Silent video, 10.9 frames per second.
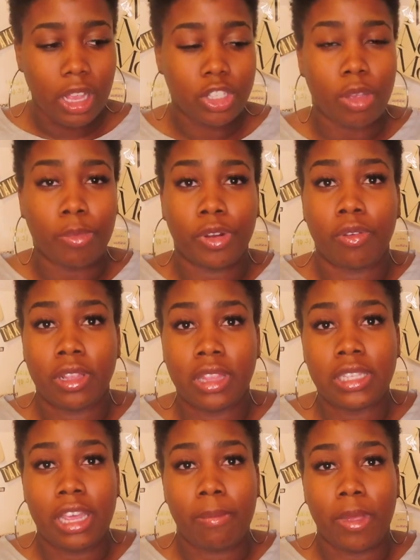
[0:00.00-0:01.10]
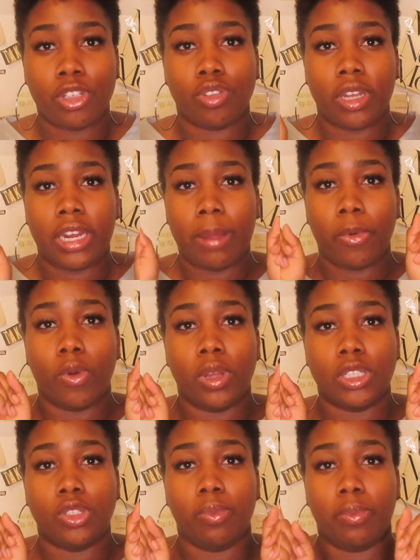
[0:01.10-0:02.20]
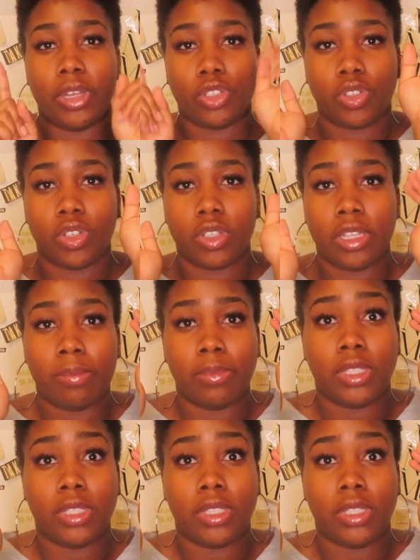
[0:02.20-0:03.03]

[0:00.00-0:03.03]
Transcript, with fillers: So I'm gonna get the tape measure and I'm going to measure them